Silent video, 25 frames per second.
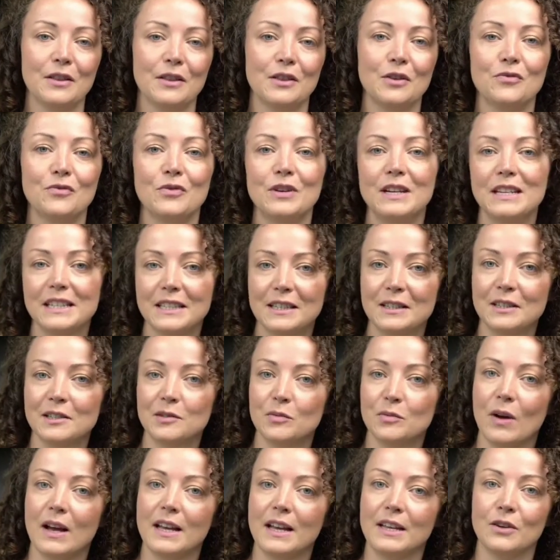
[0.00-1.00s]
the
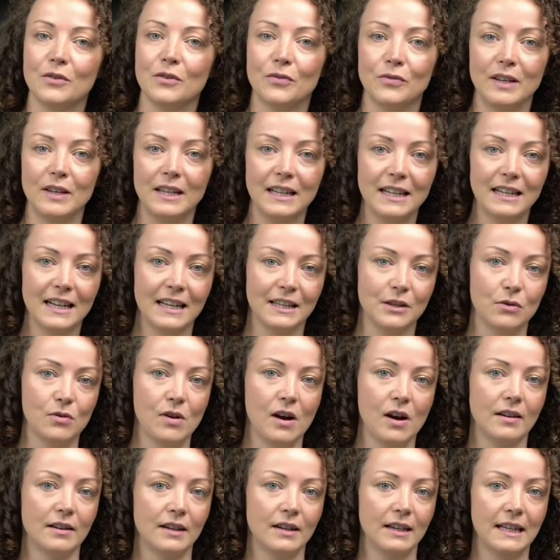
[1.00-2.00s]
reasons why you're feeling like you
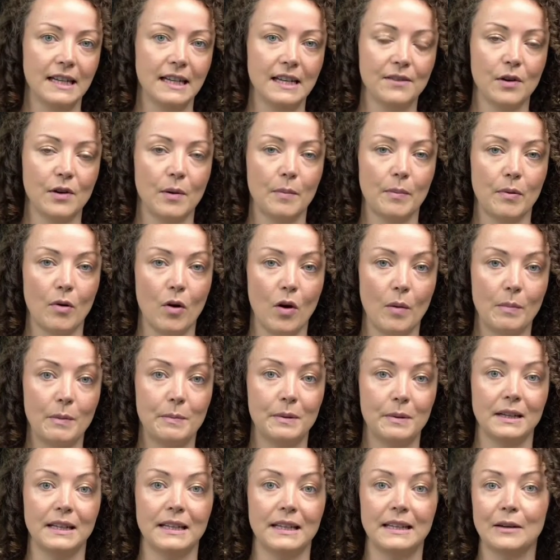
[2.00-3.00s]
can't leave are
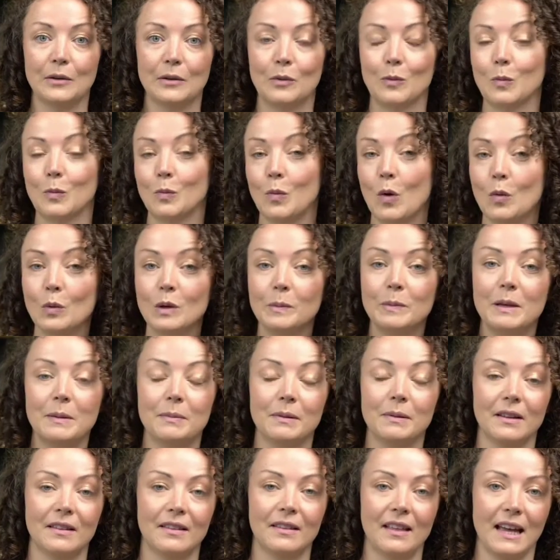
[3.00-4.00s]
probably, what will
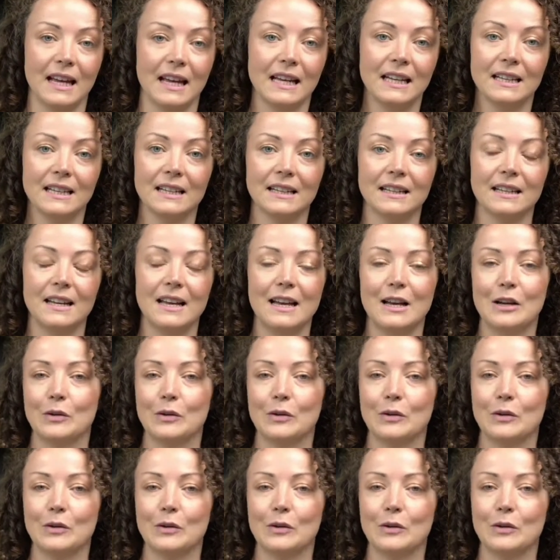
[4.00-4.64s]
people think?